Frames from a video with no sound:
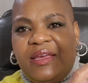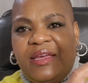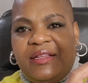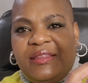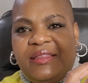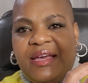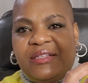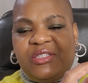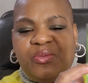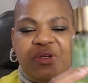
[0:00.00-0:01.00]
And
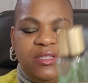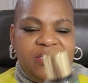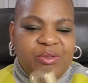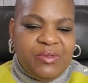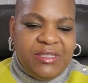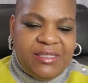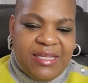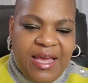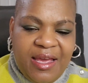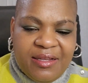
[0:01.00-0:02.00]
that's where this one is
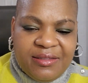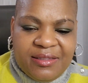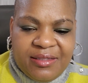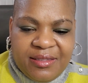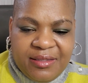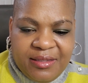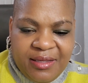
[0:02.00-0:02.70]
at.